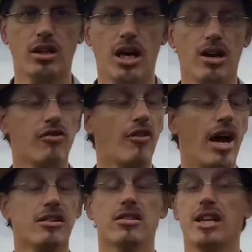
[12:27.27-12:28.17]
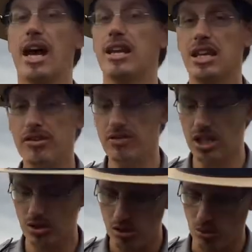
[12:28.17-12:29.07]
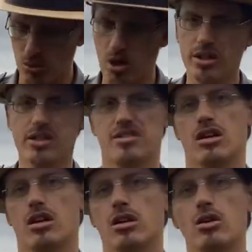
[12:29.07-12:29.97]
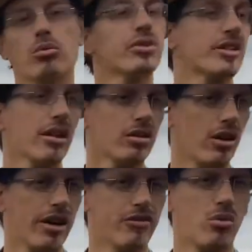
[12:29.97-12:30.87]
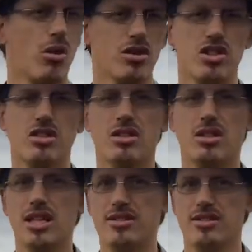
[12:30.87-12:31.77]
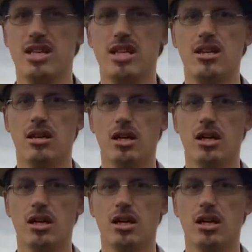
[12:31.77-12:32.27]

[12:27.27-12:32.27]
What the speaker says: And in fact, that evening, Wallace here will telegraph to Washington, D.C.